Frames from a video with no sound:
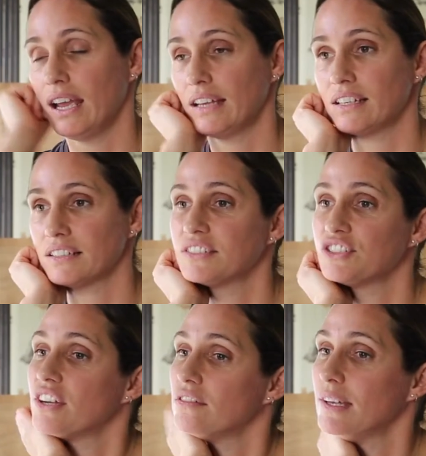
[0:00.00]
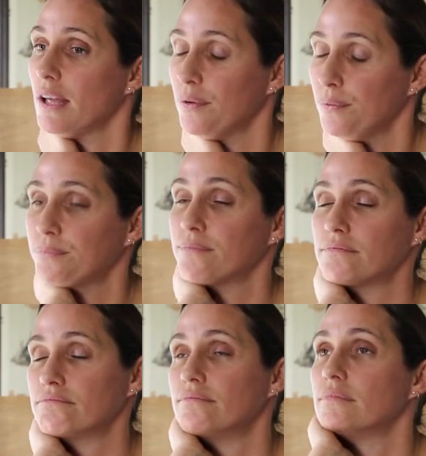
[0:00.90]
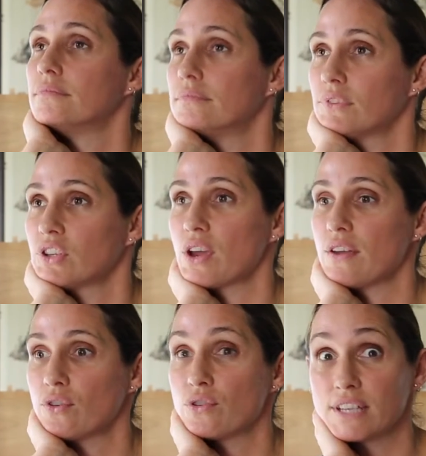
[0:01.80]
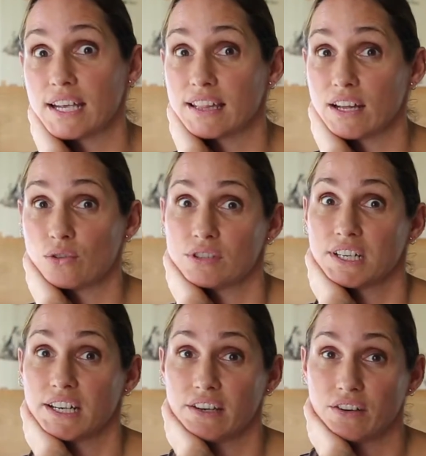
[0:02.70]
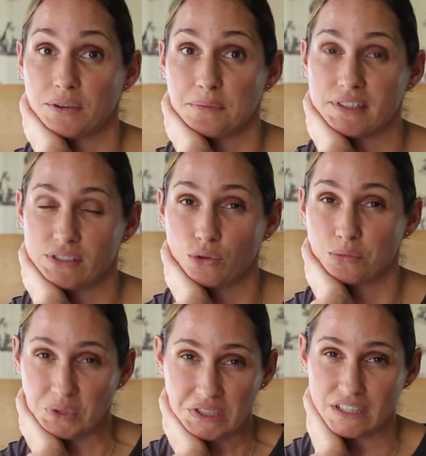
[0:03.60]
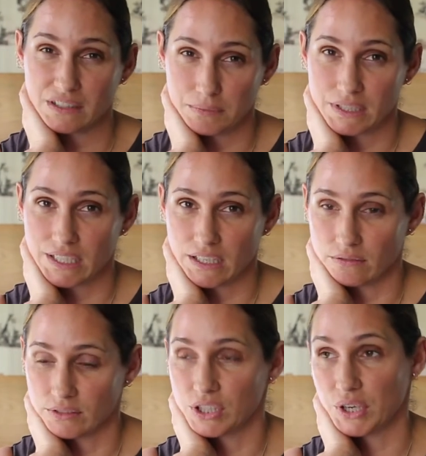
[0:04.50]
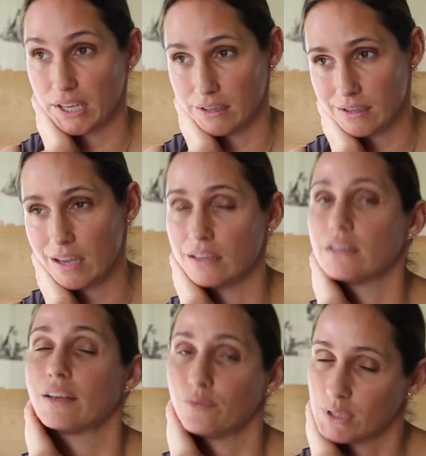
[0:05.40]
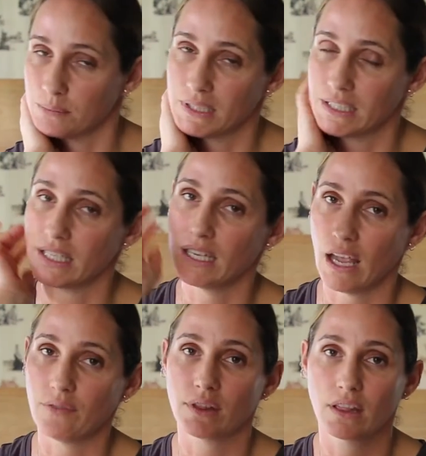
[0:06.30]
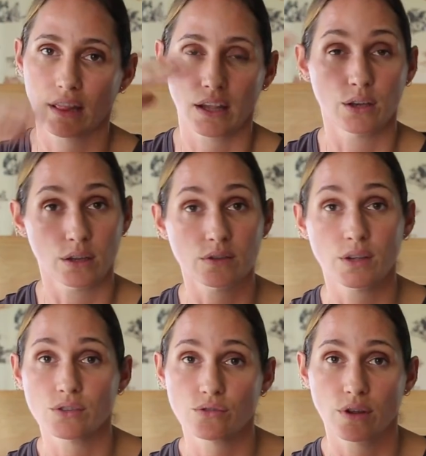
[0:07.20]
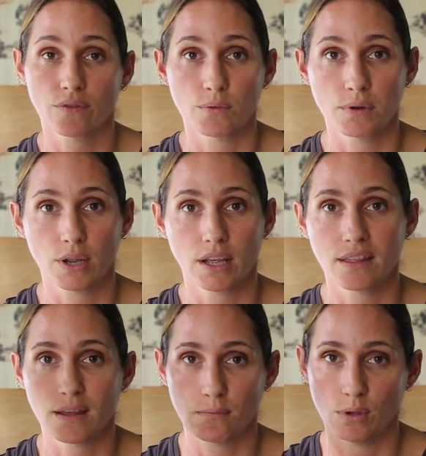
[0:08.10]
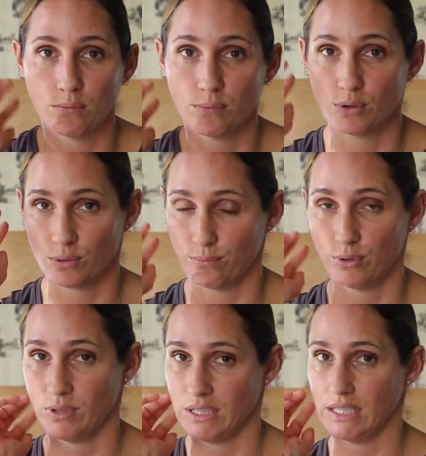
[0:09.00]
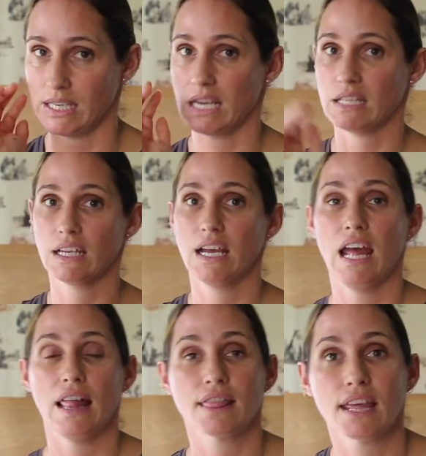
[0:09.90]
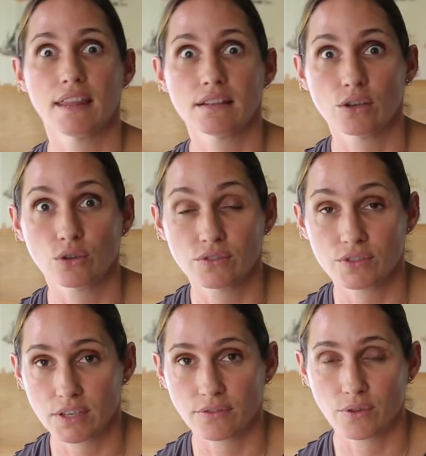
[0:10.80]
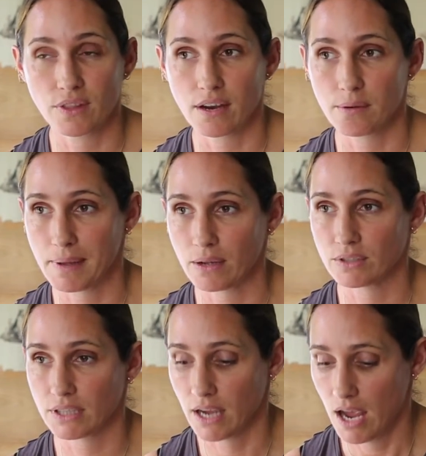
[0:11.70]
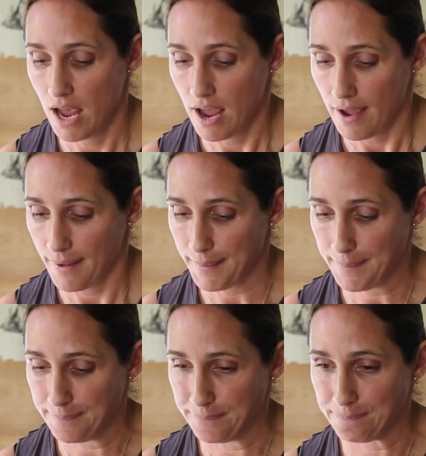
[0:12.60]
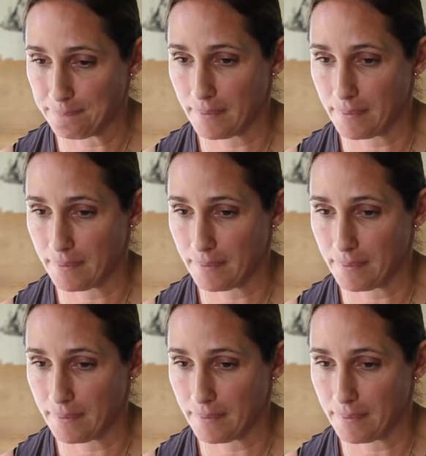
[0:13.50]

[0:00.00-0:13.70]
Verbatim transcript: it does generally, um, so if you're taking that long to clear it means that your immune system is down. So again, zinc, again, vitamin C, everything, that, you know, so it's true. If you were looking at the immune boost, boosting days, then there's a lot of stuff on there about it. Um,